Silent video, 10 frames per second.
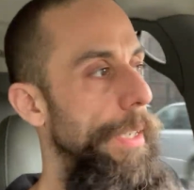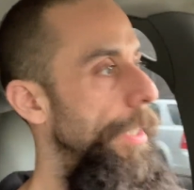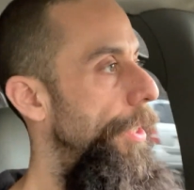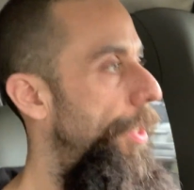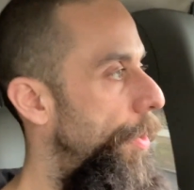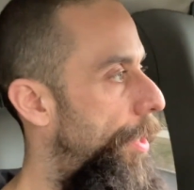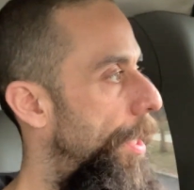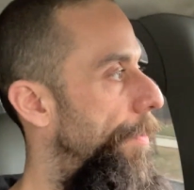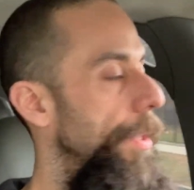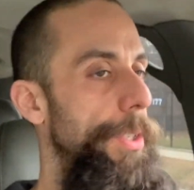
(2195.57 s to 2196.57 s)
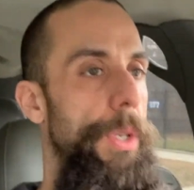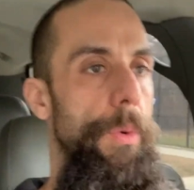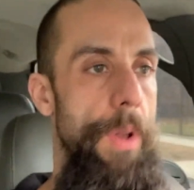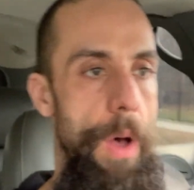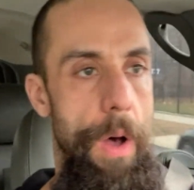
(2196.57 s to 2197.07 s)
You do something too
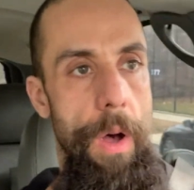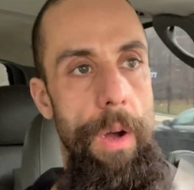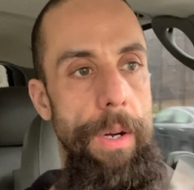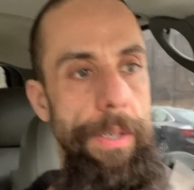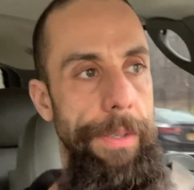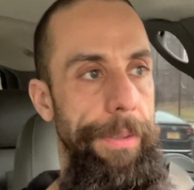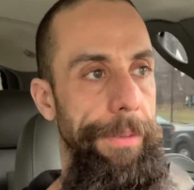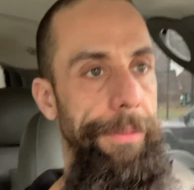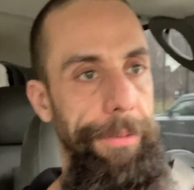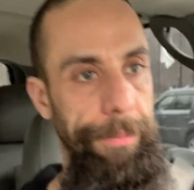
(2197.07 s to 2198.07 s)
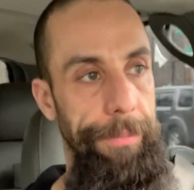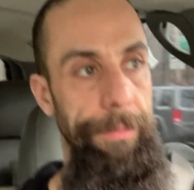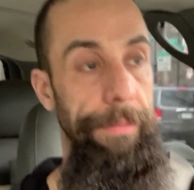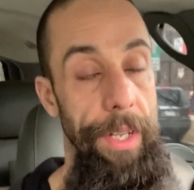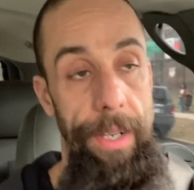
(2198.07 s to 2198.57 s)
long,
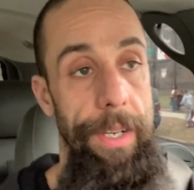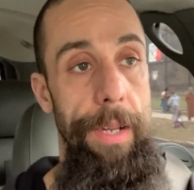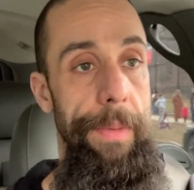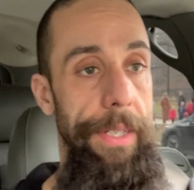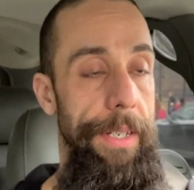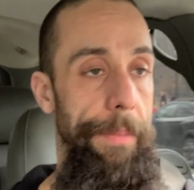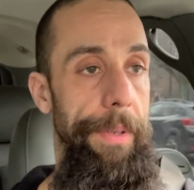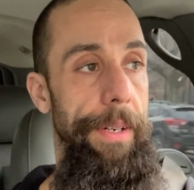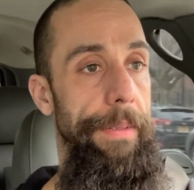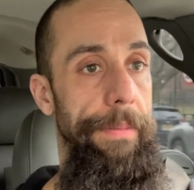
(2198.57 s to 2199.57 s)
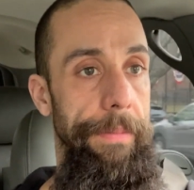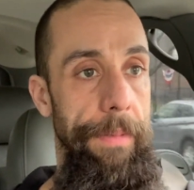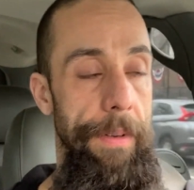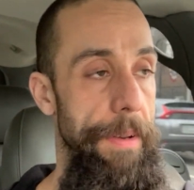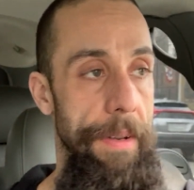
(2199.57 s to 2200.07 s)
and it could be something
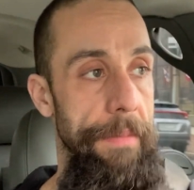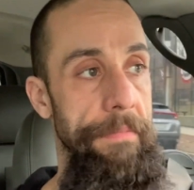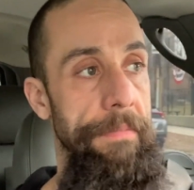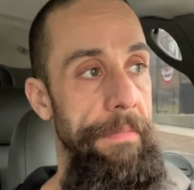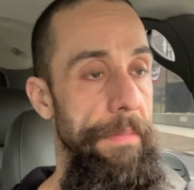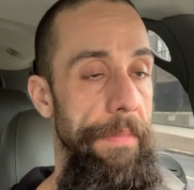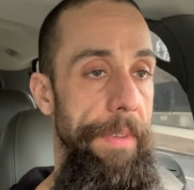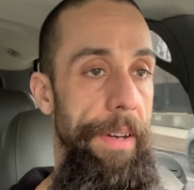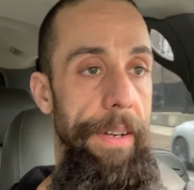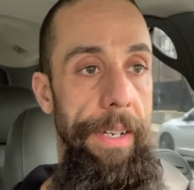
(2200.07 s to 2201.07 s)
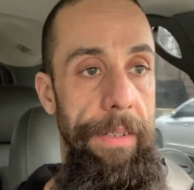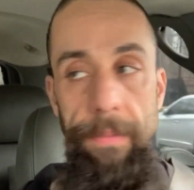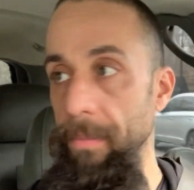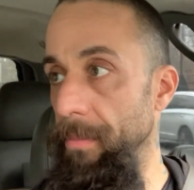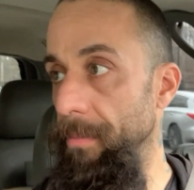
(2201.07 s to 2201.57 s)
very
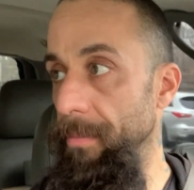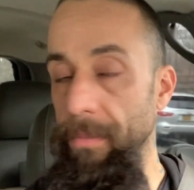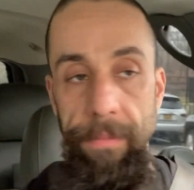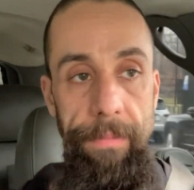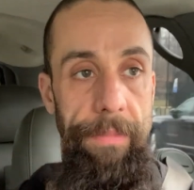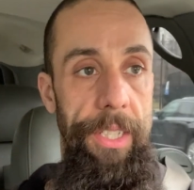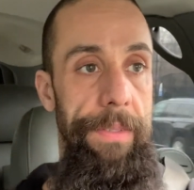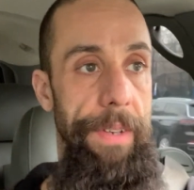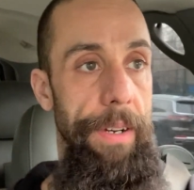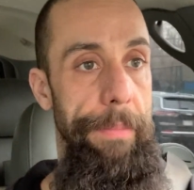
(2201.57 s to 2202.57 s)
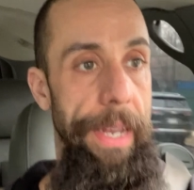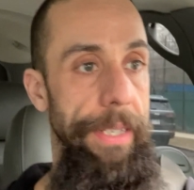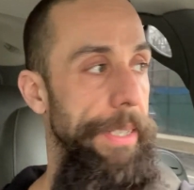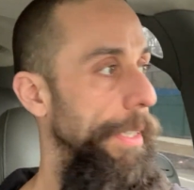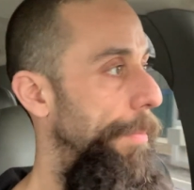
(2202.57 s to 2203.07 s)

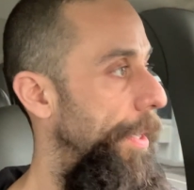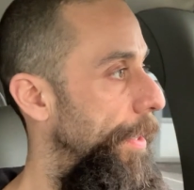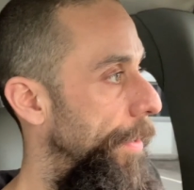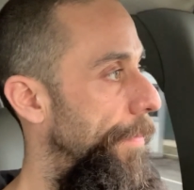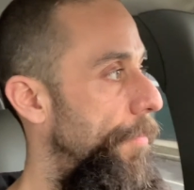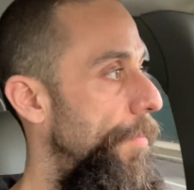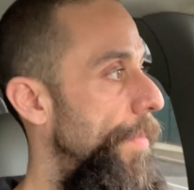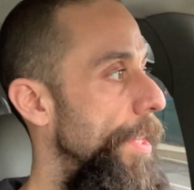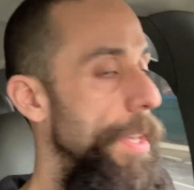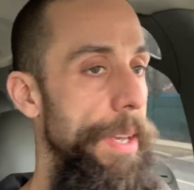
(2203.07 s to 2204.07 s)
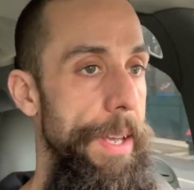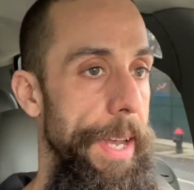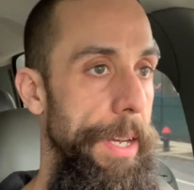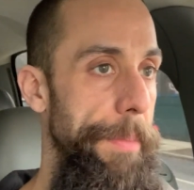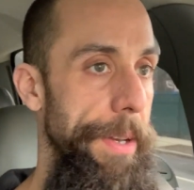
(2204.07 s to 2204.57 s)
basic, but
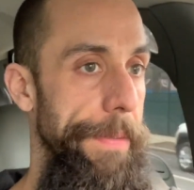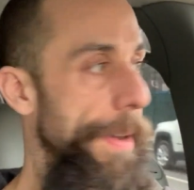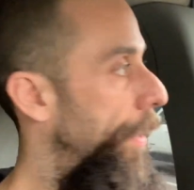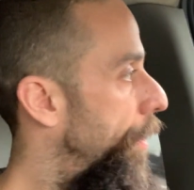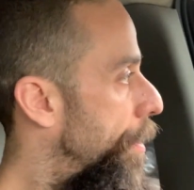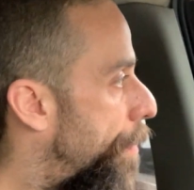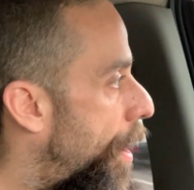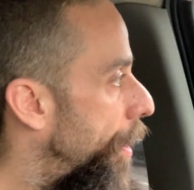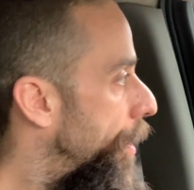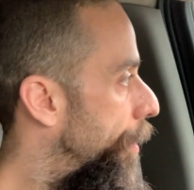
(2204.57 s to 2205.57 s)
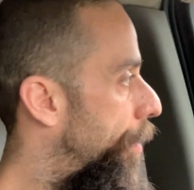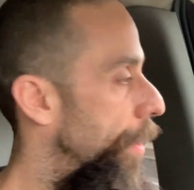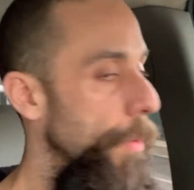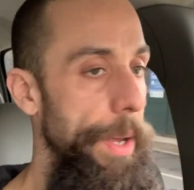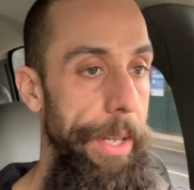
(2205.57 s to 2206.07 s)
it could be affecting your body in a
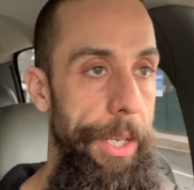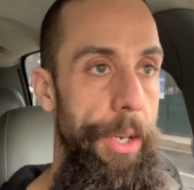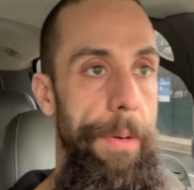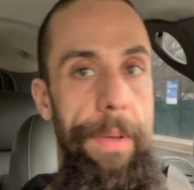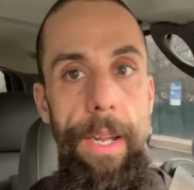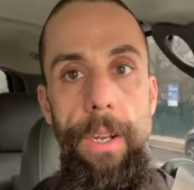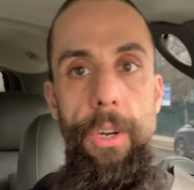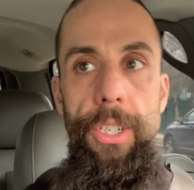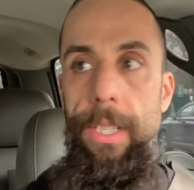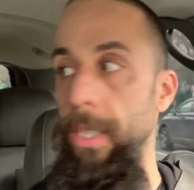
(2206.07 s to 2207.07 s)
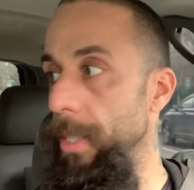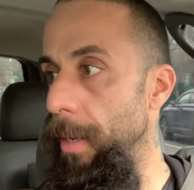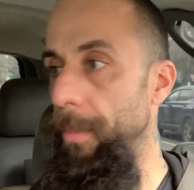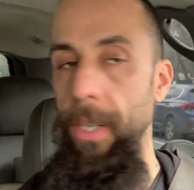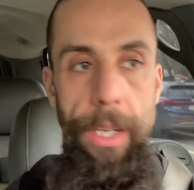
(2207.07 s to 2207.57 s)
certain way. Like you can be allergic to
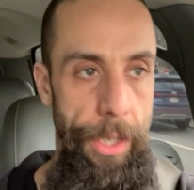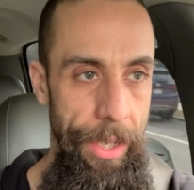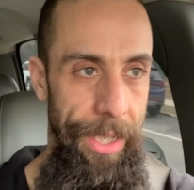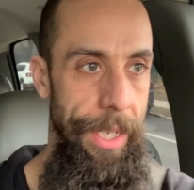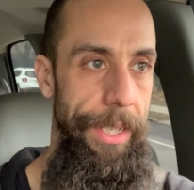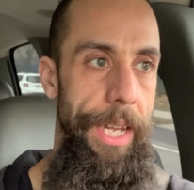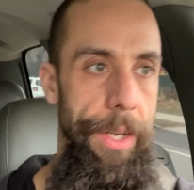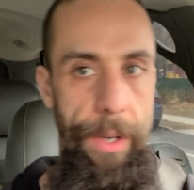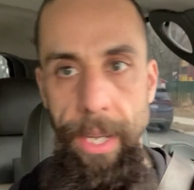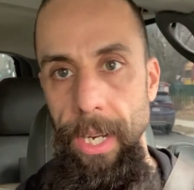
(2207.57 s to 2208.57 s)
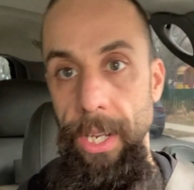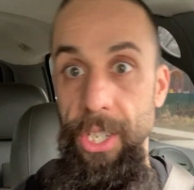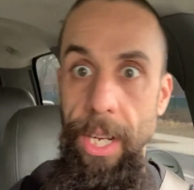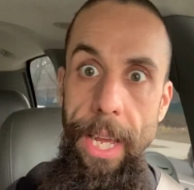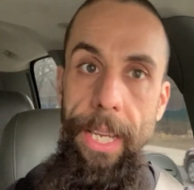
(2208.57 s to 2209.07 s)
something and you just continue to eat it because
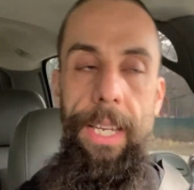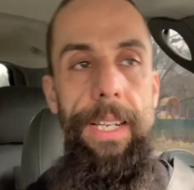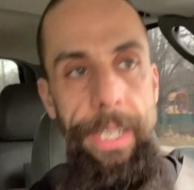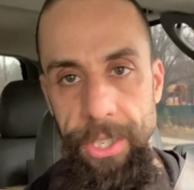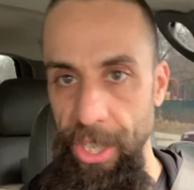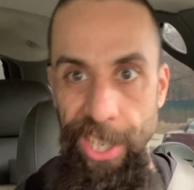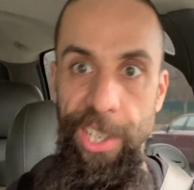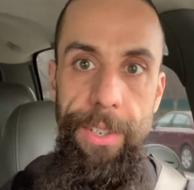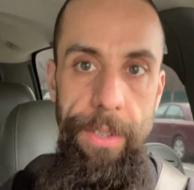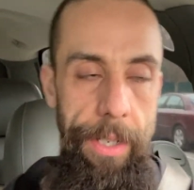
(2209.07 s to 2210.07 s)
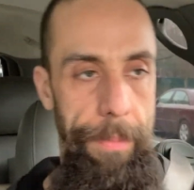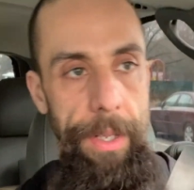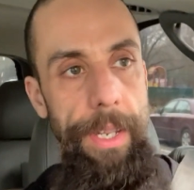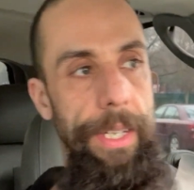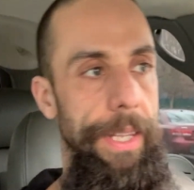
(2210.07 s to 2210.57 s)
you like it, like cheese or
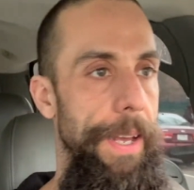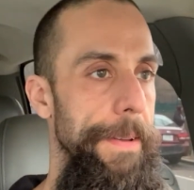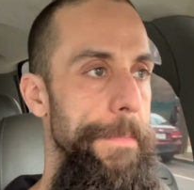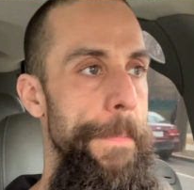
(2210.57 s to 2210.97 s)
something like that.